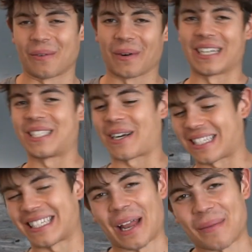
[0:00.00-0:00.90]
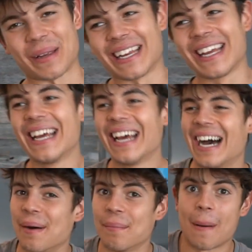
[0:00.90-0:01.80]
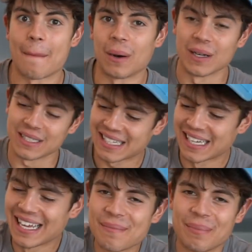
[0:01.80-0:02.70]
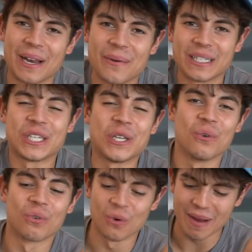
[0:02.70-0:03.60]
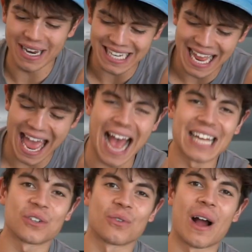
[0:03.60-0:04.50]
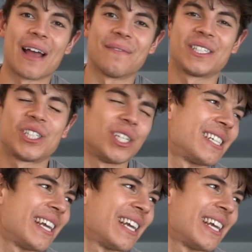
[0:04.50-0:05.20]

we're gonna share because it's a lot of meat. Pause. But anyways, new roommate has arrived. She's